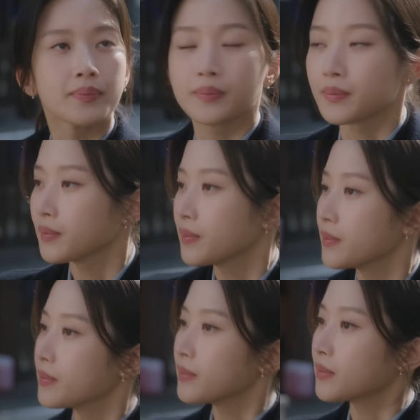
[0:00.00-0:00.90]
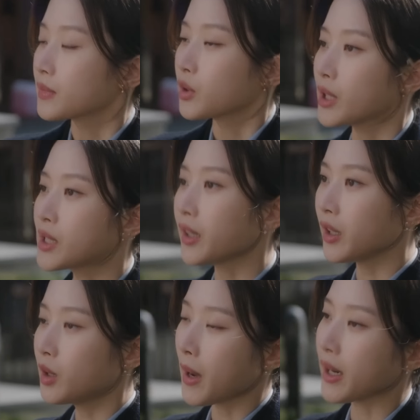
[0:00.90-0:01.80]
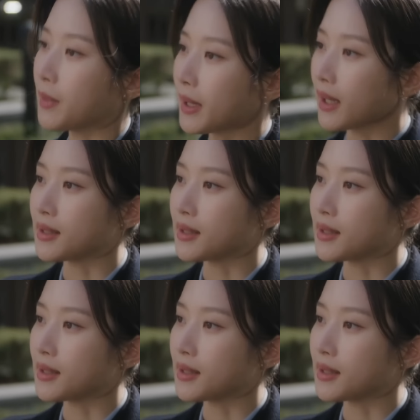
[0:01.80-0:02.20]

believed if anyone should hold a grudge,